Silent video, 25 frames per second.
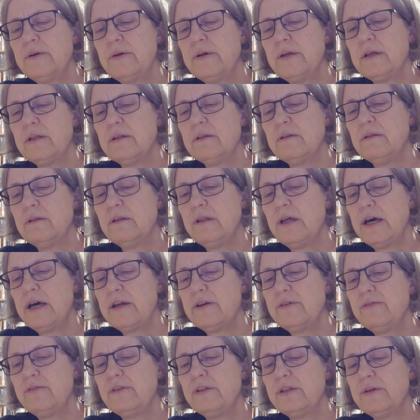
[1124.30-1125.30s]
a lot
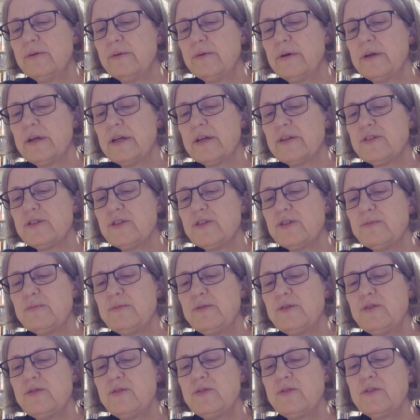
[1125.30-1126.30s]
of literary essays.
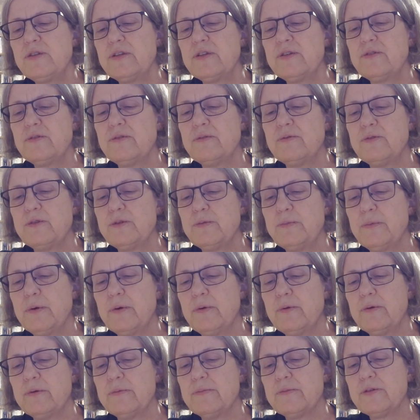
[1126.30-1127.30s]
Mr. Sessing's
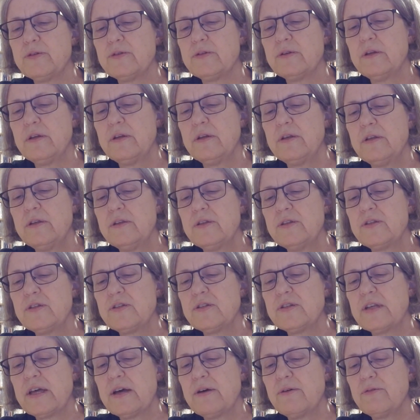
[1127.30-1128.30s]
poems,
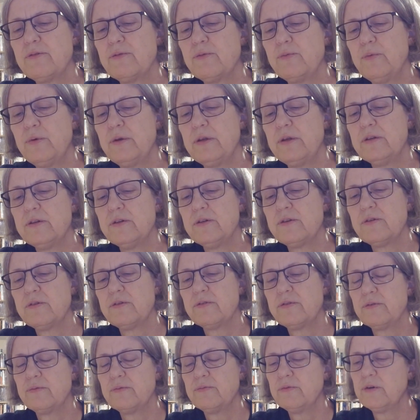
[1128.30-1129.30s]
South Wind,
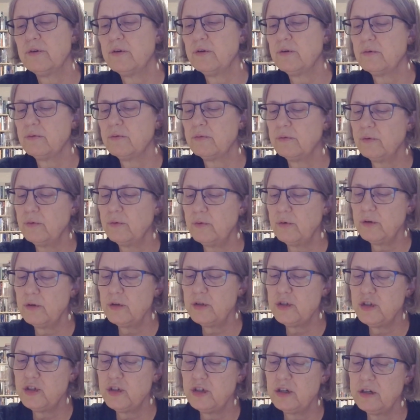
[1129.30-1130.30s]
Thoreau, Lord
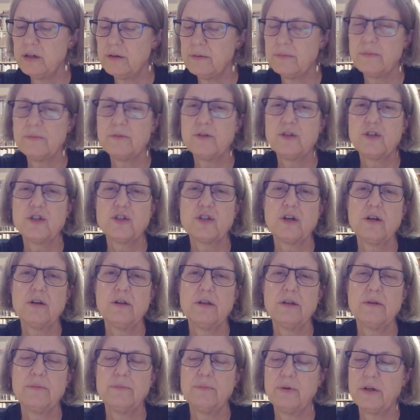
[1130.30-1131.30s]
Jim,
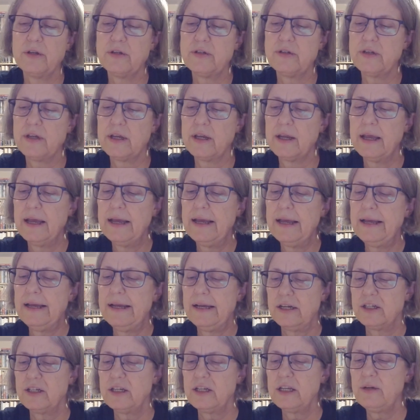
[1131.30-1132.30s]
Charlotte Bronte.
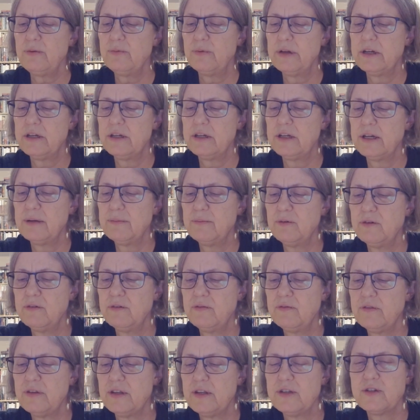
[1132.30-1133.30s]
Actually, I read a number
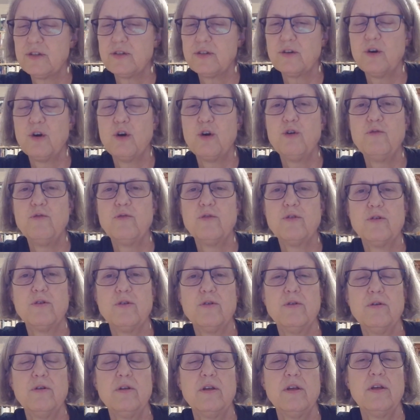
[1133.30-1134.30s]
of these
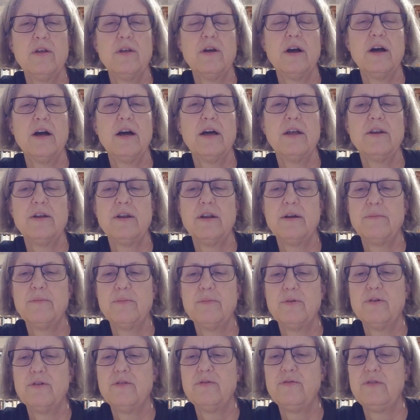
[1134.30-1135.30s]
over a
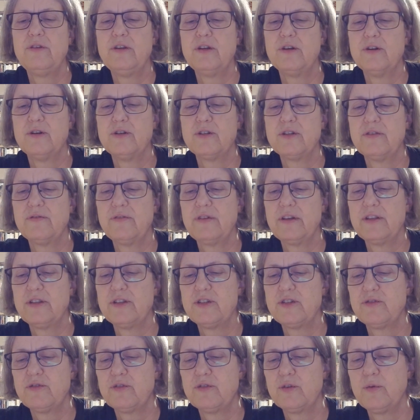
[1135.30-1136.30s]
number of years. I've had
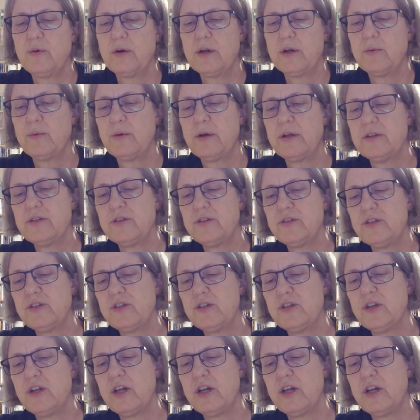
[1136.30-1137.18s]
this for quite a while. This is